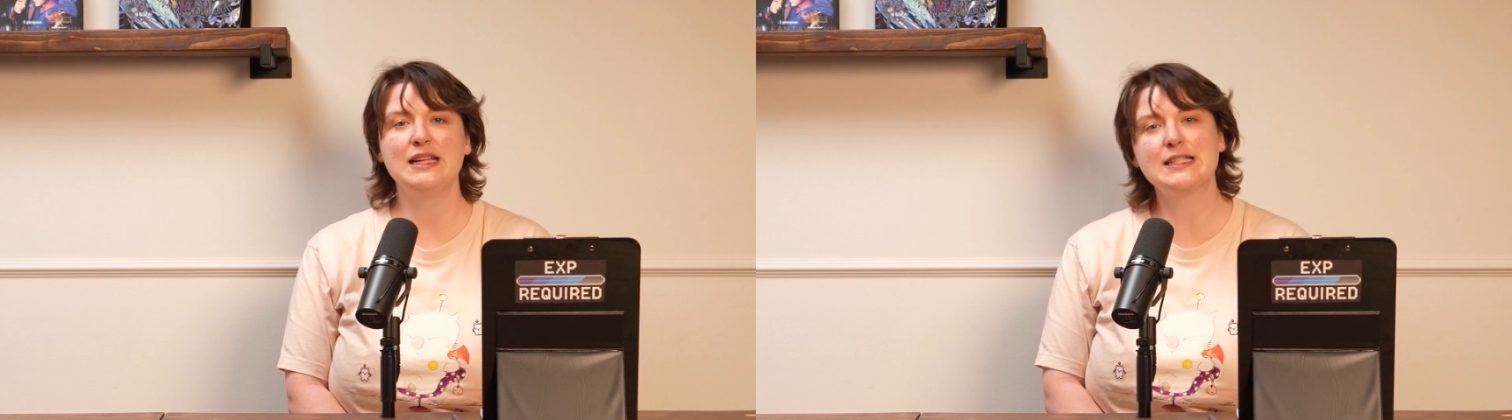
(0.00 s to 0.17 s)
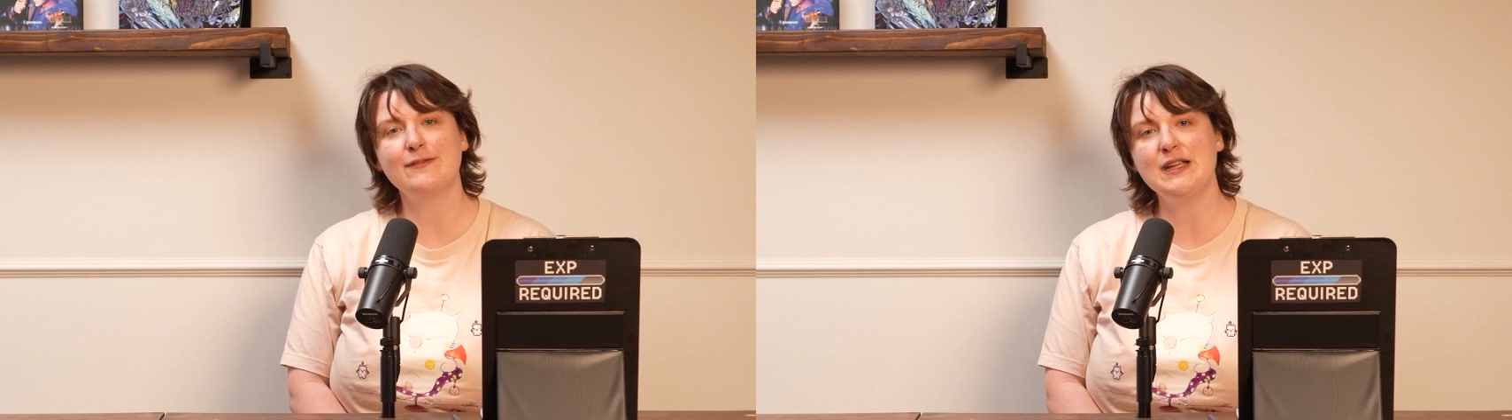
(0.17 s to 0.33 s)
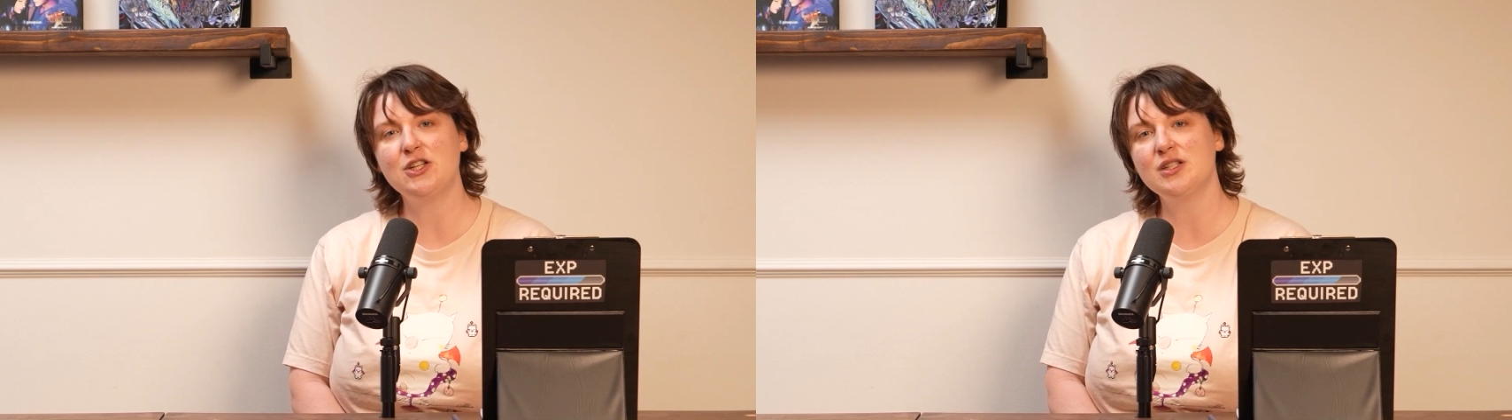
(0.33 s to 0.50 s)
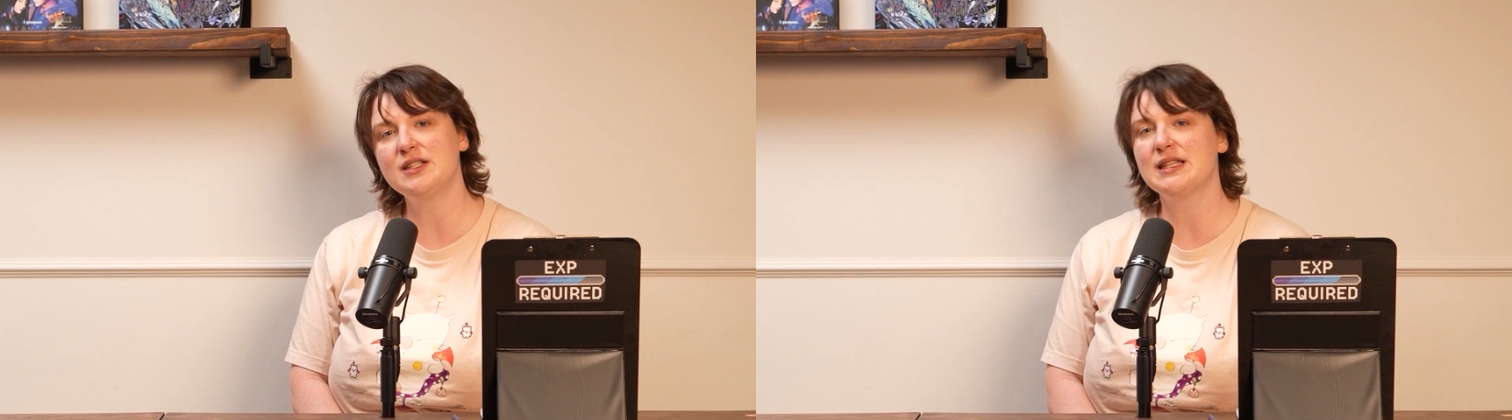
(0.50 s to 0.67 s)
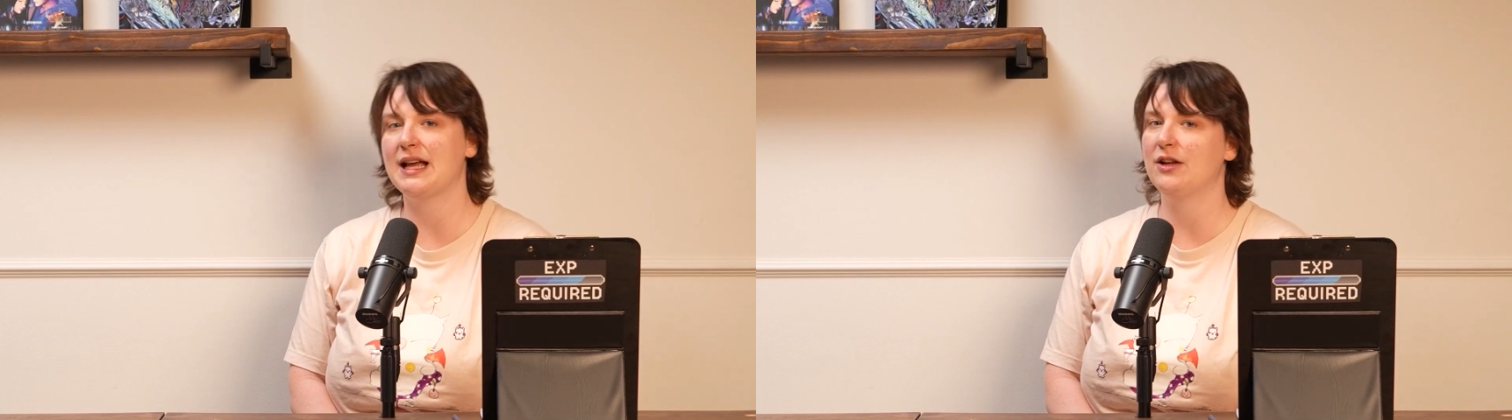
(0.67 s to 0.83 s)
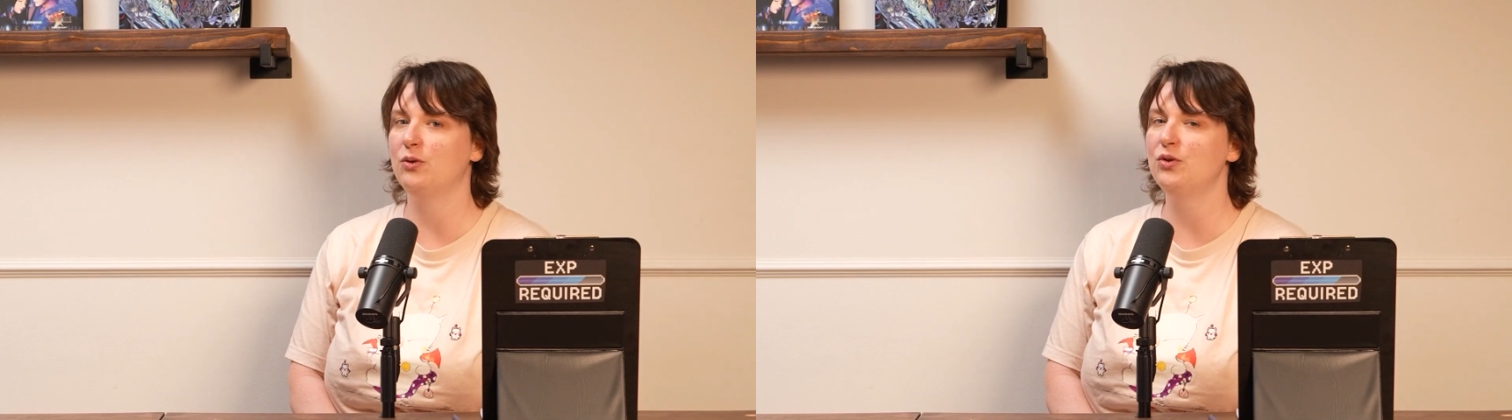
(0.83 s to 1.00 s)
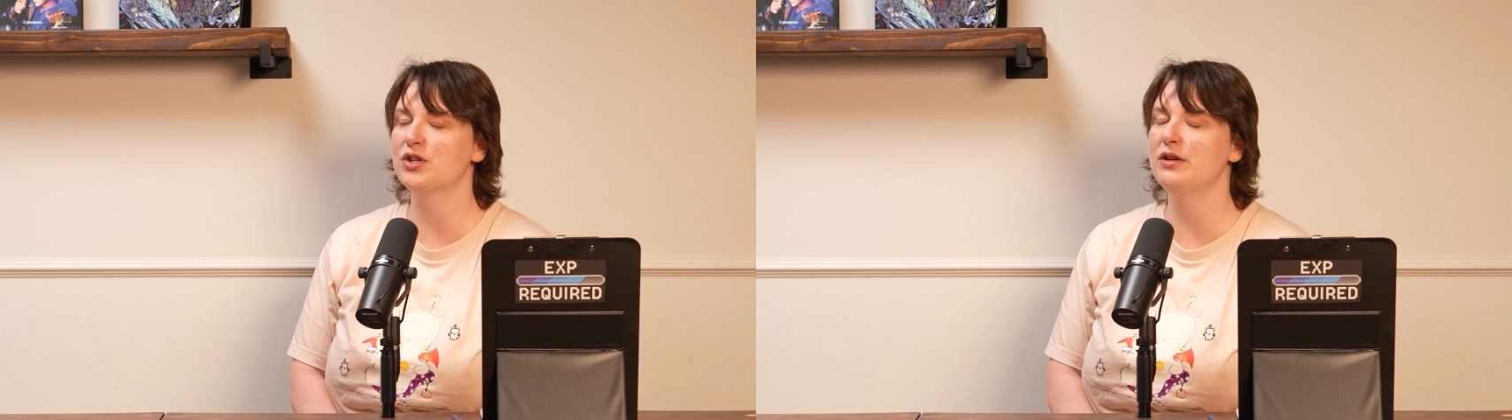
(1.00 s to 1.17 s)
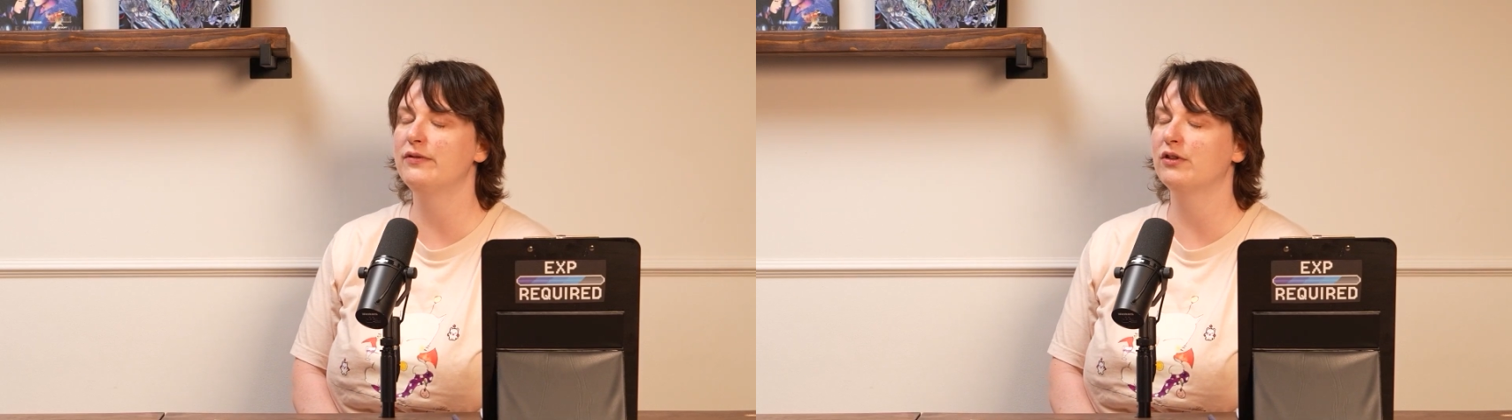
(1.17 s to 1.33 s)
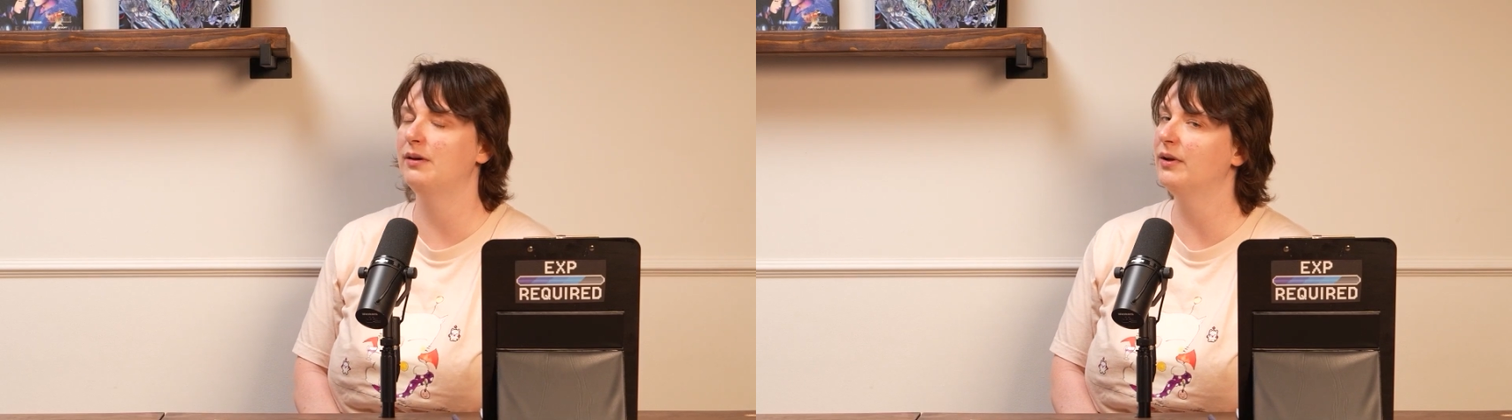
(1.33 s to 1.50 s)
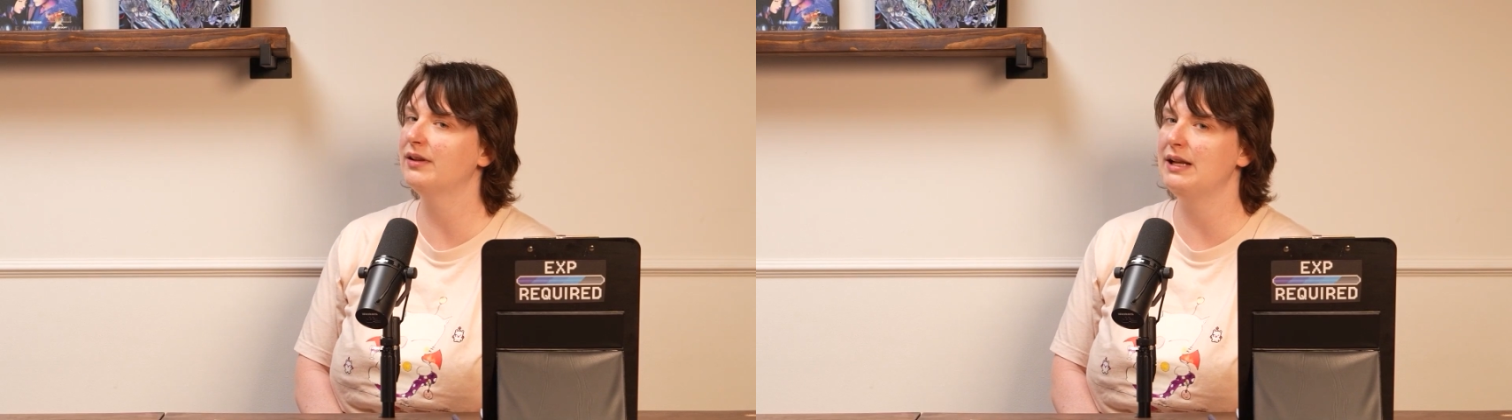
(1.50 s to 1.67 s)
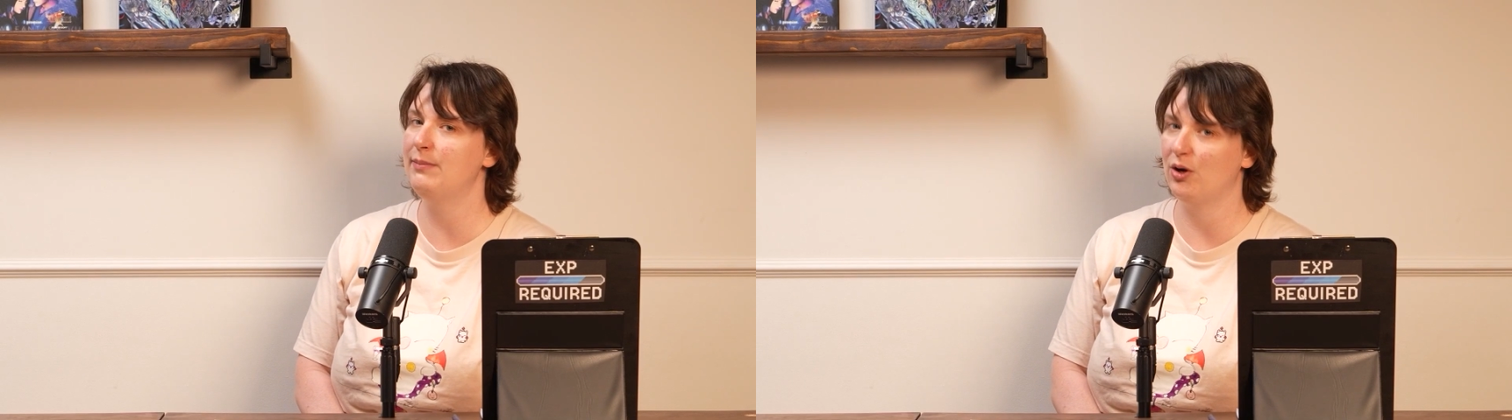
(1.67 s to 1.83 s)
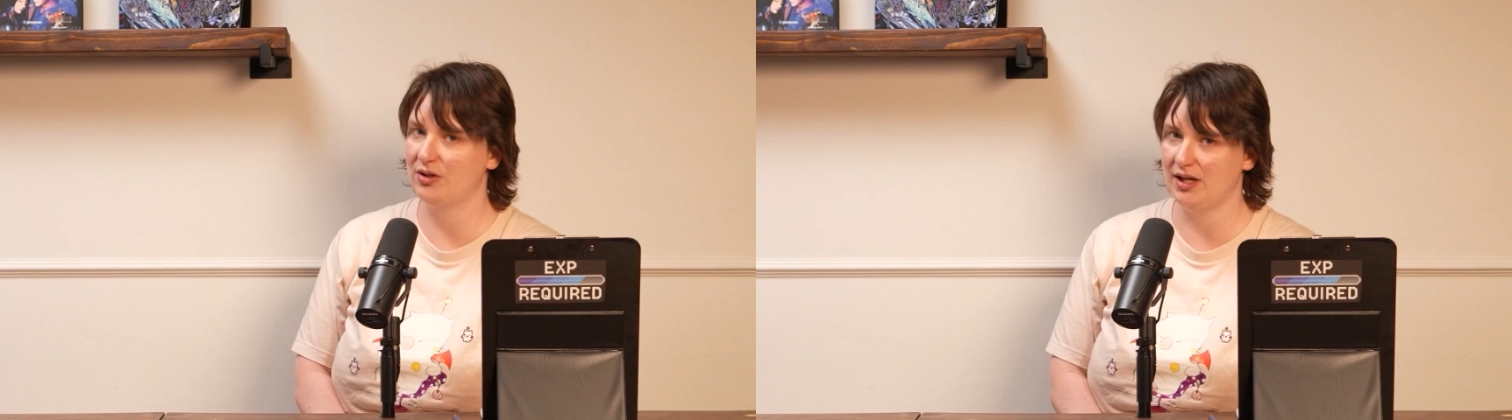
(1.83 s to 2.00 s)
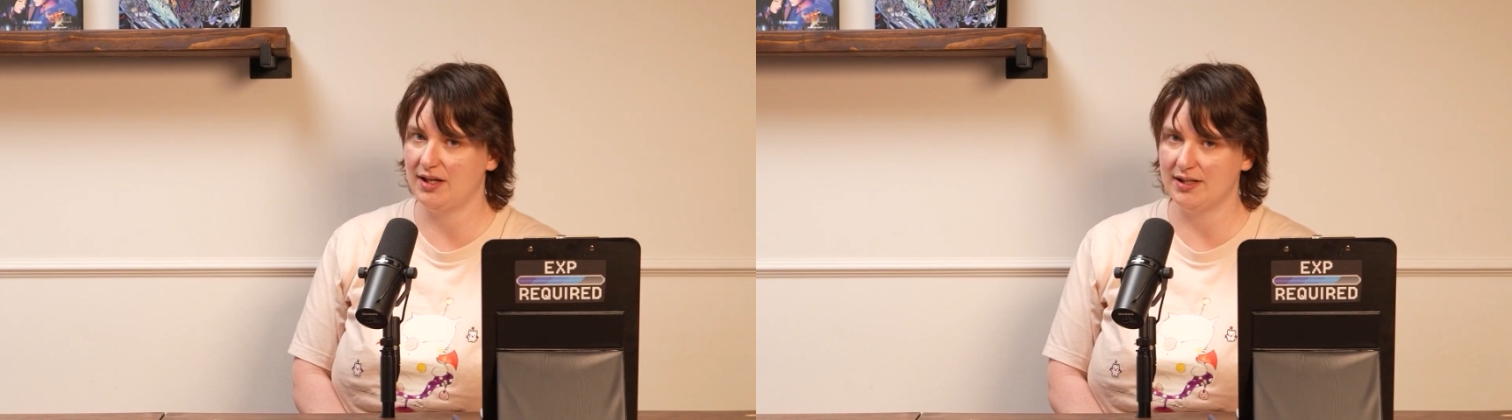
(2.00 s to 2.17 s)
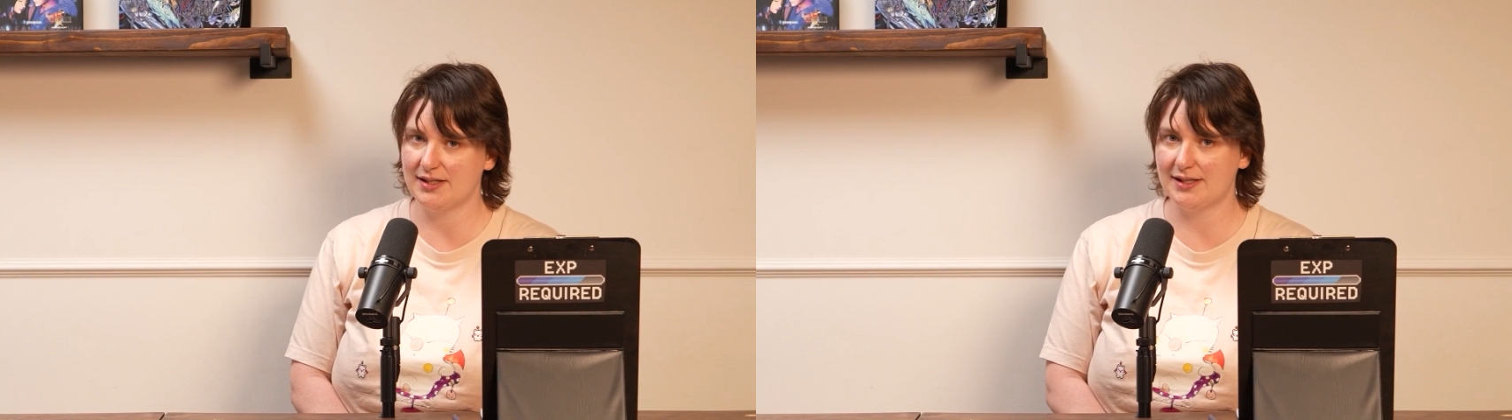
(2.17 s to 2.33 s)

features and also for our monthly podcast.